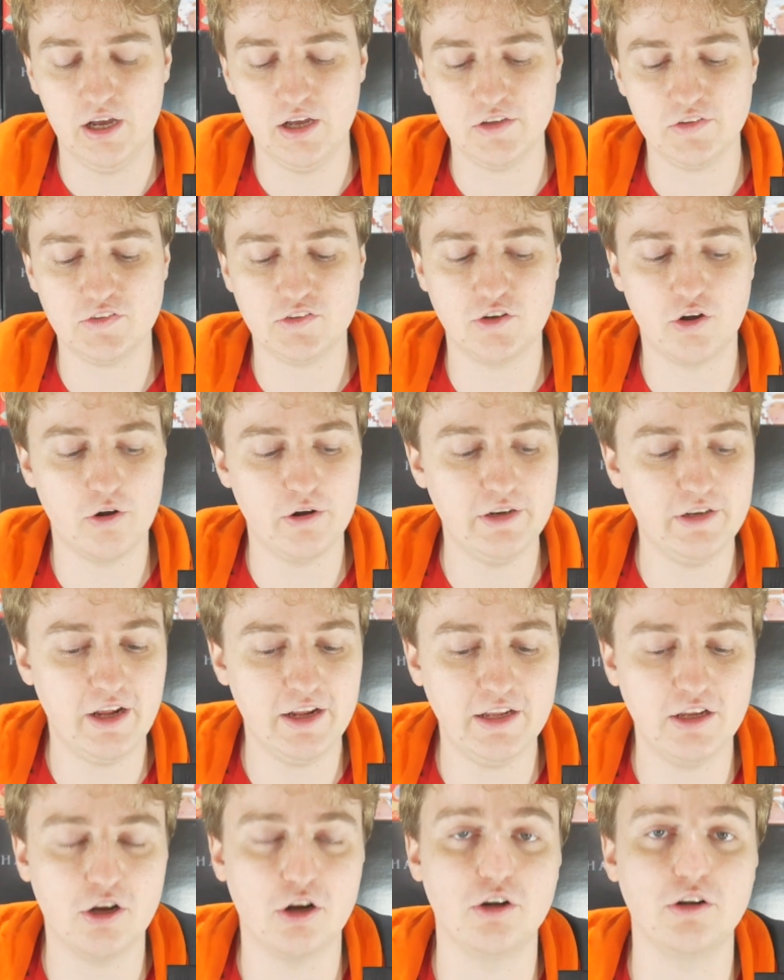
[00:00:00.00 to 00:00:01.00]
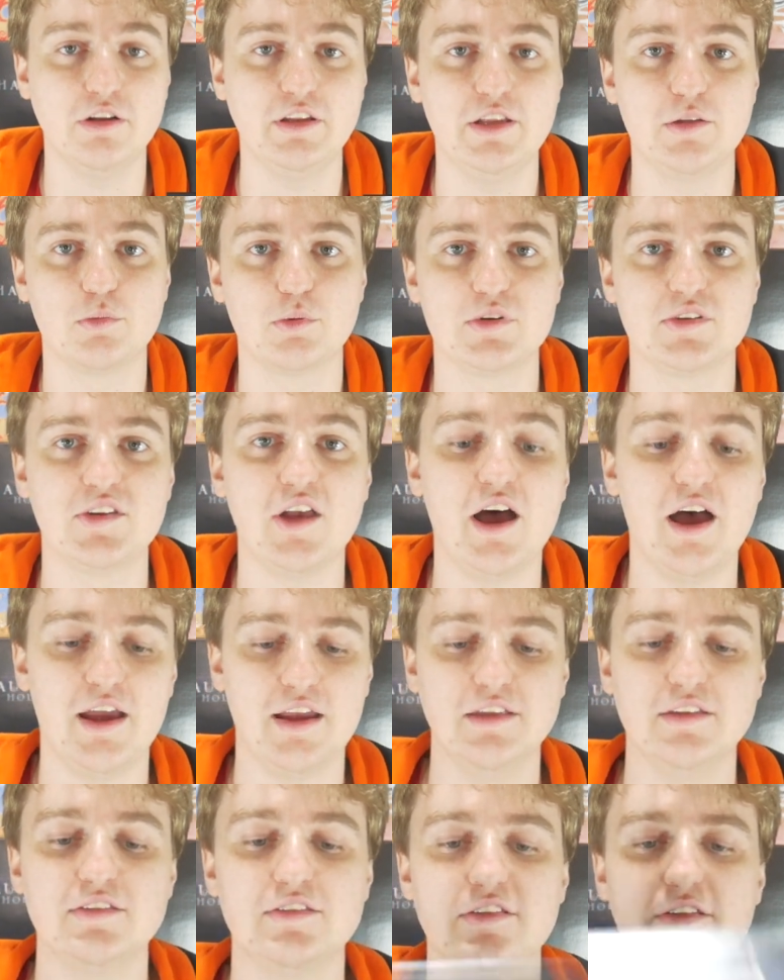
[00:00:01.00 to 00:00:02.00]
Starry Night currently
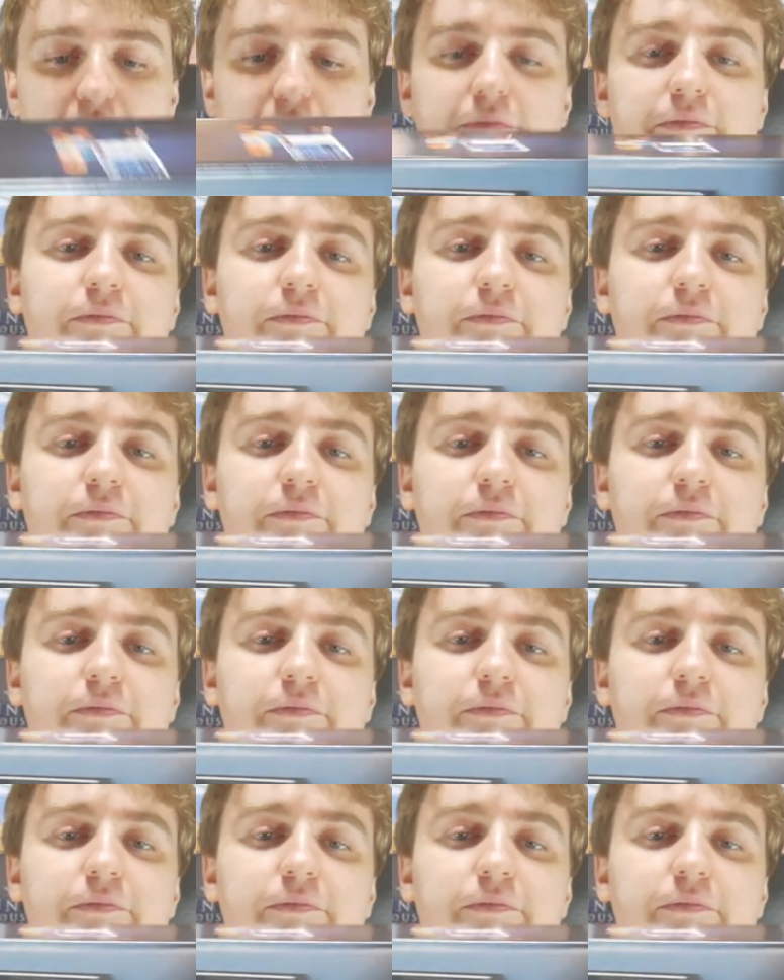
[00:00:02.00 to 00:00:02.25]
resides.